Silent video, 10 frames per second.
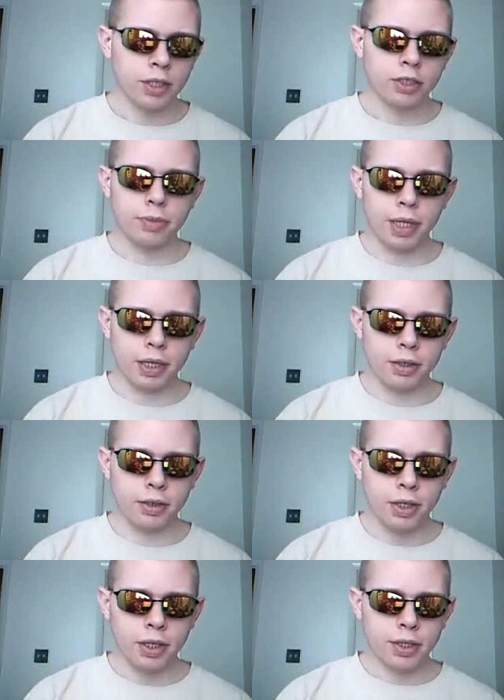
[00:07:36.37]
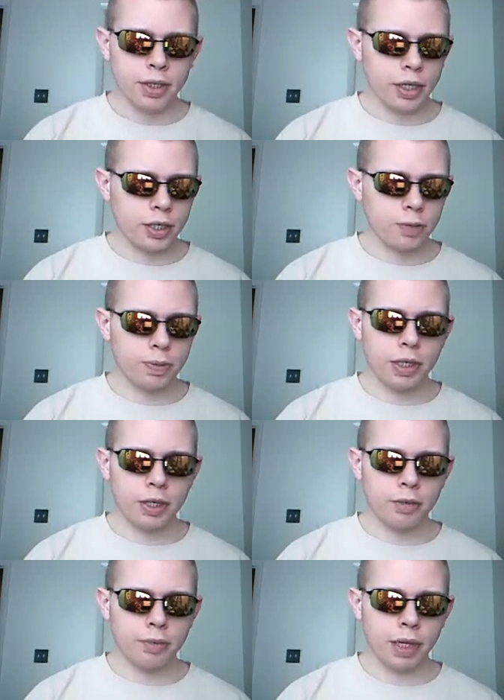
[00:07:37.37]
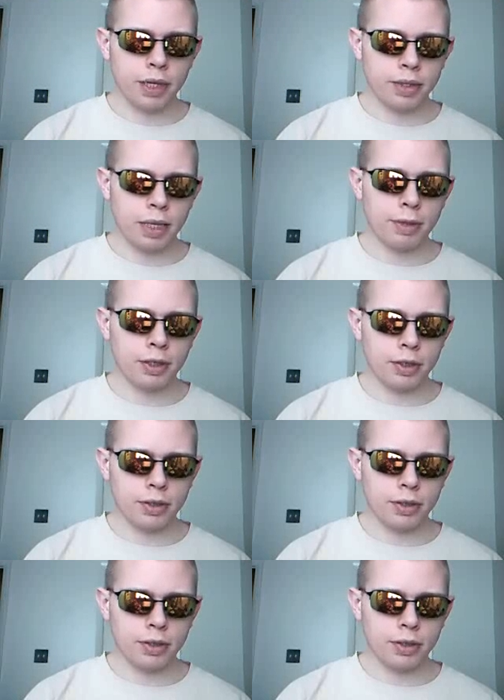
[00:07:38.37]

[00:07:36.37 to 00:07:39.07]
To make it, scientists begin by examining